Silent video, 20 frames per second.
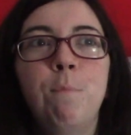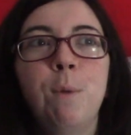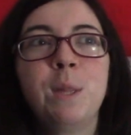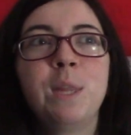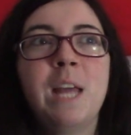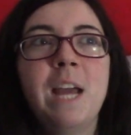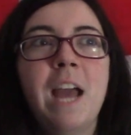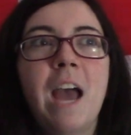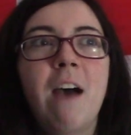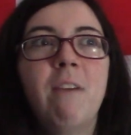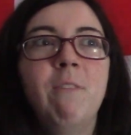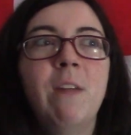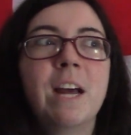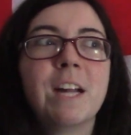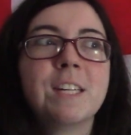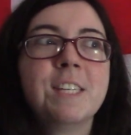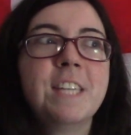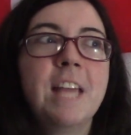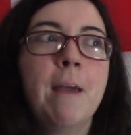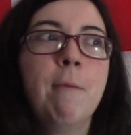but they have
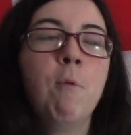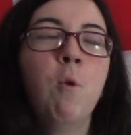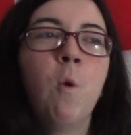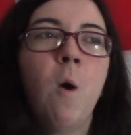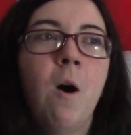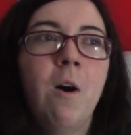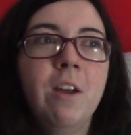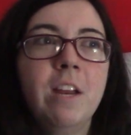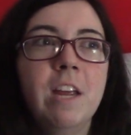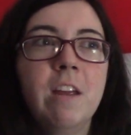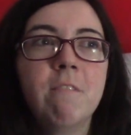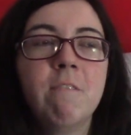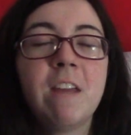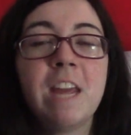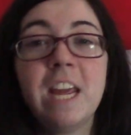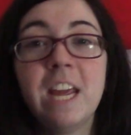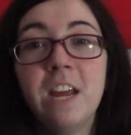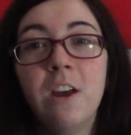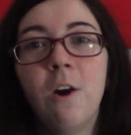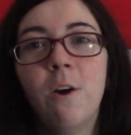that same quality of
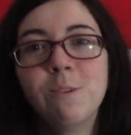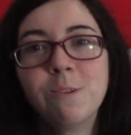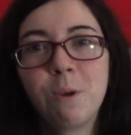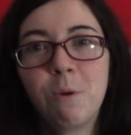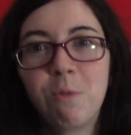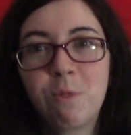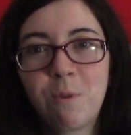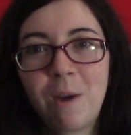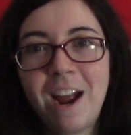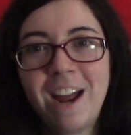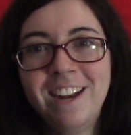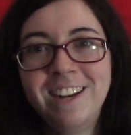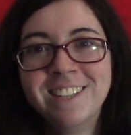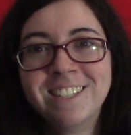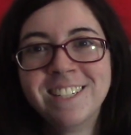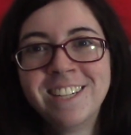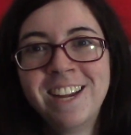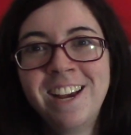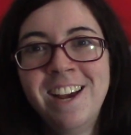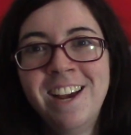he also threatened